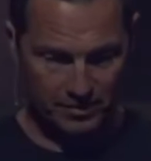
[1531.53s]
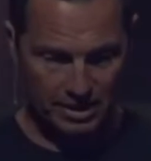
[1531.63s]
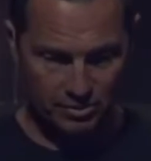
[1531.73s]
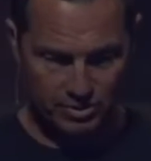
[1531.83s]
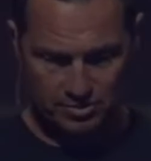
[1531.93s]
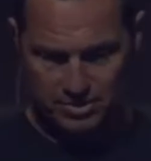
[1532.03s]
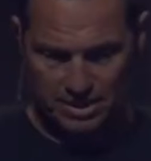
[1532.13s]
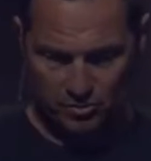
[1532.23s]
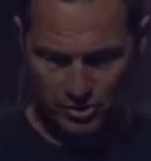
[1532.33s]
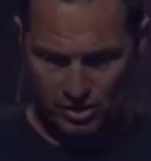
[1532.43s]
He was
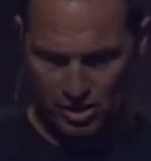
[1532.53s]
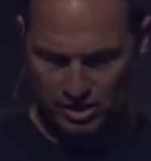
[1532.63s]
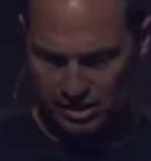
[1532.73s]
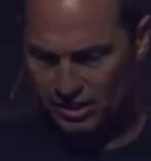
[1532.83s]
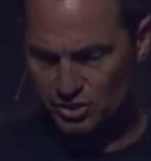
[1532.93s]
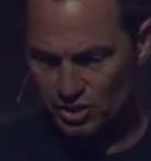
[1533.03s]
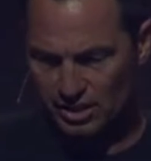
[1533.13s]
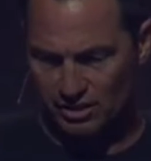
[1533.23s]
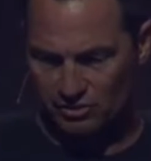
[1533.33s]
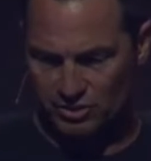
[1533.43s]
upset with God and he took it
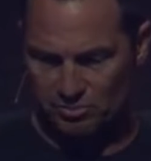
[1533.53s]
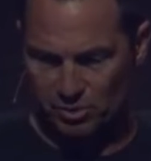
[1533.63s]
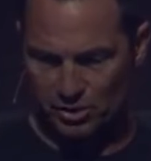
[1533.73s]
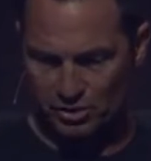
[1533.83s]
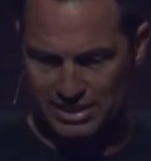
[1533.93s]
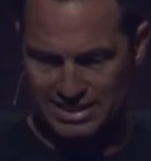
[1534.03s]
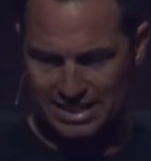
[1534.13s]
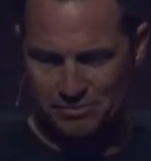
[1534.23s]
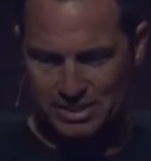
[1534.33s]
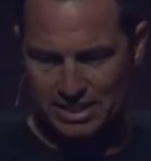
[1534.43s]
out on his brother. It
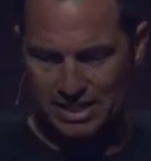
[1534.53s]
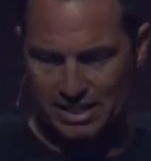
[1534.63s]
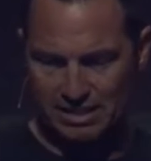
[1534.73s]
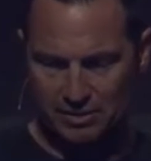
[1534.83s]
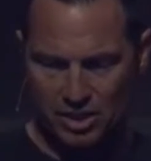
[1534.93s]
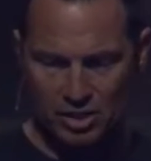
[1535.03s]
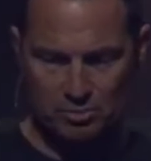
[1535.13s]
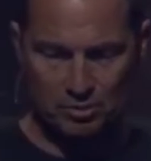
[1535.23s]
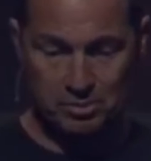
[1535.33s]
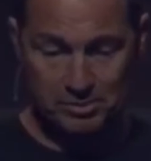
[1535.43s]
seems that he had
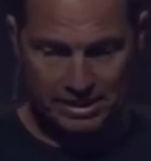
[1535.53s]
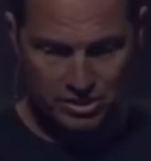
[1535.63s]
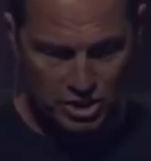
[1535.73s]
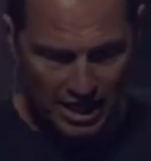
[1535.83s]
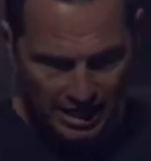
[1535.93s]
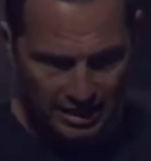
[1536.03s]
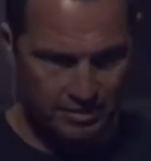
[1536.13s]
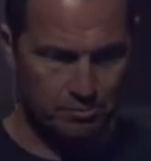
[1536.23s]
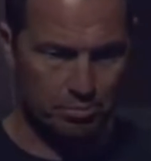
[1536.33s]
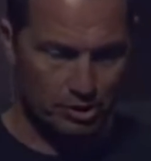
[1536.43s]
probably
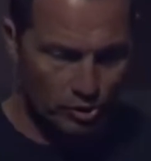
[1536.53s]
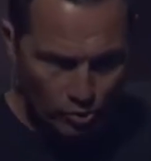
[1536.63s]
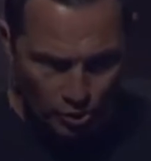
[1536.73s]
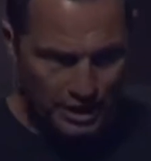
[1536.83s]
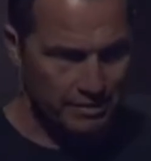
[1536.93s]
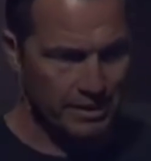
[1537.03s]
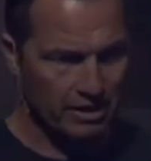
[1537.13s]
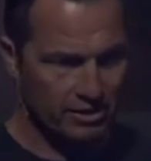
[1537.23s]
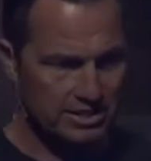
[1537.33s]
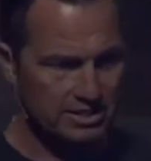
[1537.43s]
taken, lured him
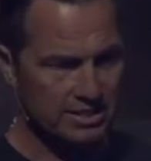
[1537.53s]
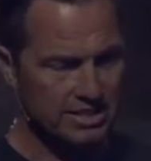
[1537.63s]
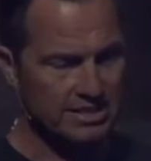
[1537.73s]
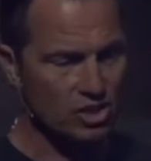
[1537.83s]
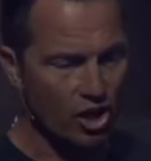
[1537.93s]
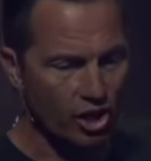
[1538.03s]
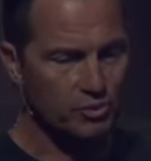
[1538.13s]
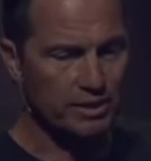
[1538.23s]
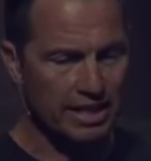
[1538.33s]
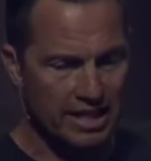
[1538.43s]
out because it says he
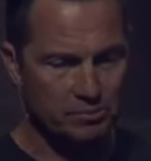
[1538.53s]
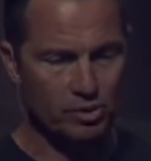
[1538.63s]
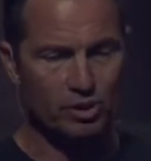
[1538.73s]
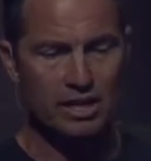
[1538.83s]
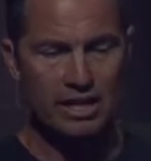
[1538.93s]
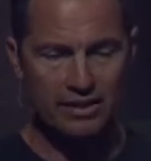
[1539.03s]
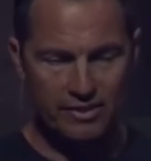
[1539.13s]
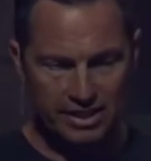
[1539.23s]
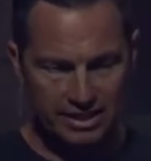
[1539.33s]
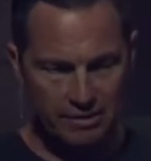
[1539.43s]
talked with Abel and
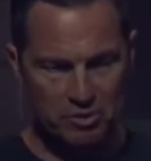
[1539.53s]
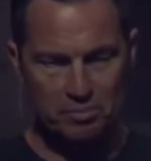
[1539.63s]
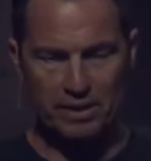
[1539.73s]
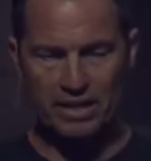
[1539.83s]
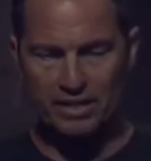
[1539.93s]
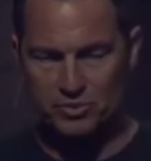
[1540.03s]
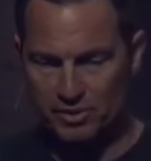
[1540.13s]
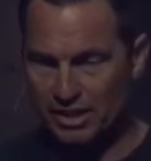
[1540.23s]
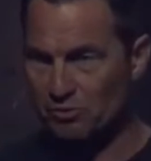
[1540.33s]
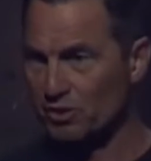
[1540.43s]
then it came to pass
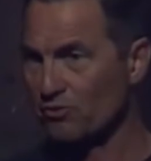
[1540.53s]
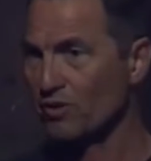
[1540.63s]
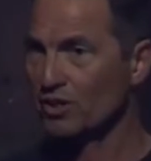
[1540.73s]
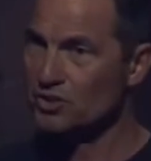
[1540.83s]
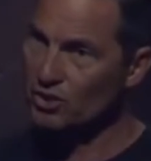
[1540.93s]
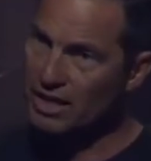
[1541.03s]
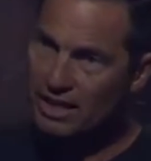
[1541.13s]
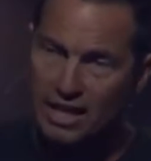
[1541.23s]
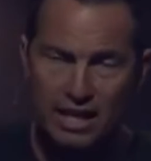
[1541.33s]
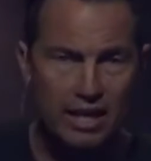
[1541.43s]
when they were in the field. So,
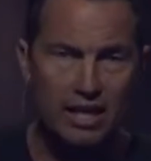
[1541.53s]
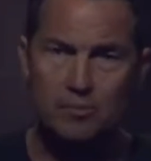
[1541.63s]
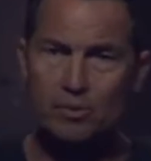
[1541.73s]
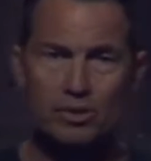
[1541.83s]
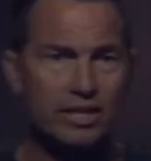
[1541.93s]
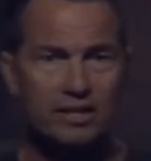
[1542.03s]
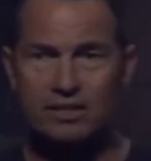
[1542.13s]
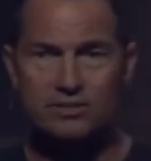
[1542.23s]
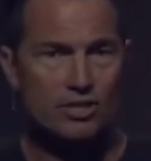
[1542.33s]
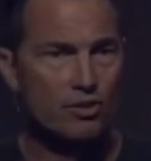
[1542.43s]
like, hey, Abel, like,
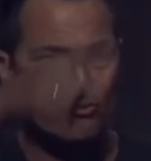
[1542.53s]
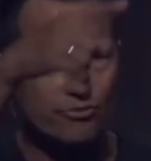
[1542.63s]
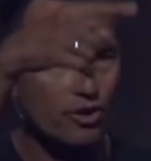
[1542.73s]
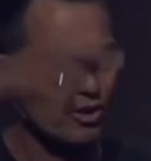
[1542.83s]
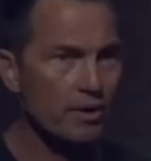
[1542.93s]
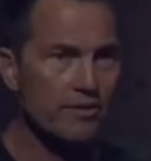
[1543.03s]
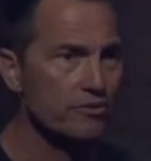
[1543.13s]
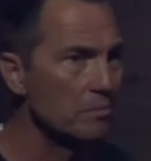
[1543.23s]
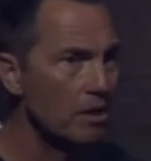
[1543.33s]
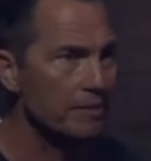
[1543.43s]
let's go far away
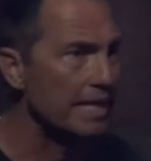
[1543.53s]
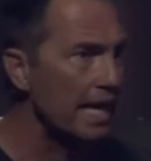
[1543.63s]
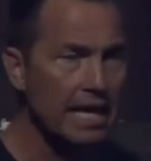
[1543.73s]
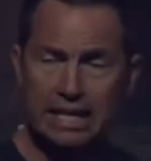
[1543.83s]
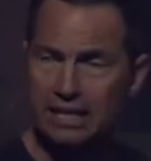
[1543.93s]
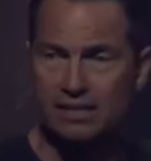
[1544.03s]
from mom and dad.